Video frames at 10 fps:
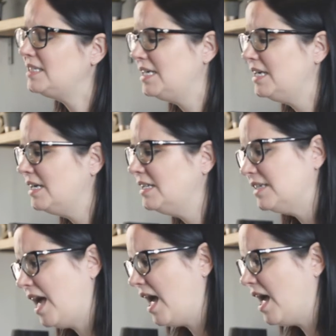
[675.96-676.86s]

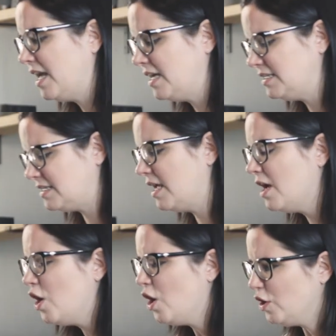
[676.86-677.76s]
delight,
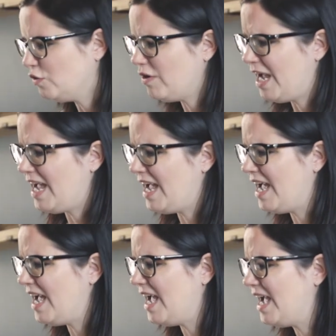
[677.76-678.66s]

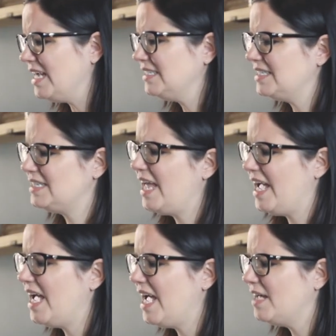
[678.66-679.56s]

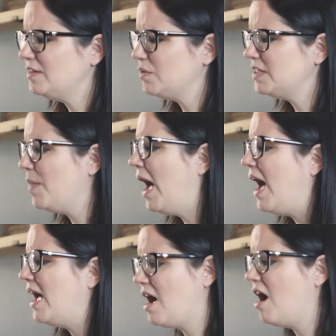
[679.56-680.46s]
Greensleeves was
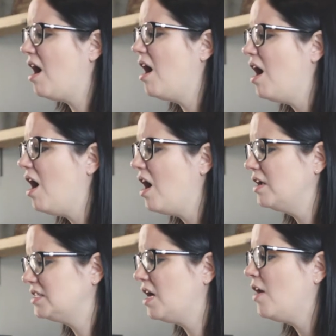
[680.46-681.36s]
my
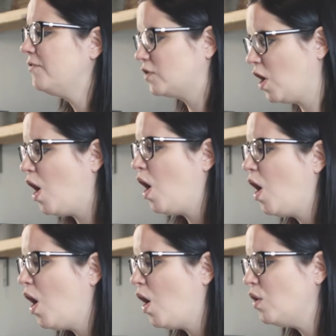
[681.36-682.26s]
heart of
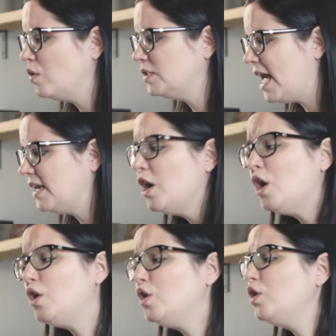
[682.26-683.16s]
gold, and
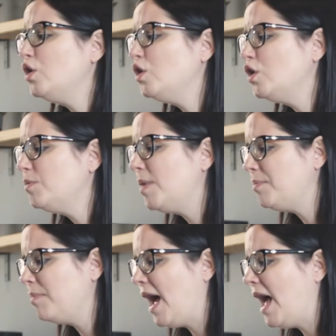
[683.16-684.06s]
who
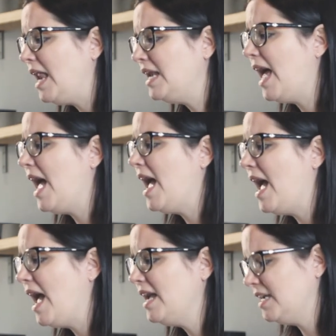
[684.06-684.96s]
but my
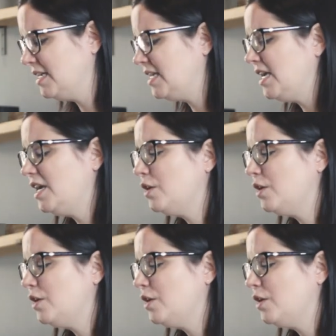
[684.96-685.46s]
lady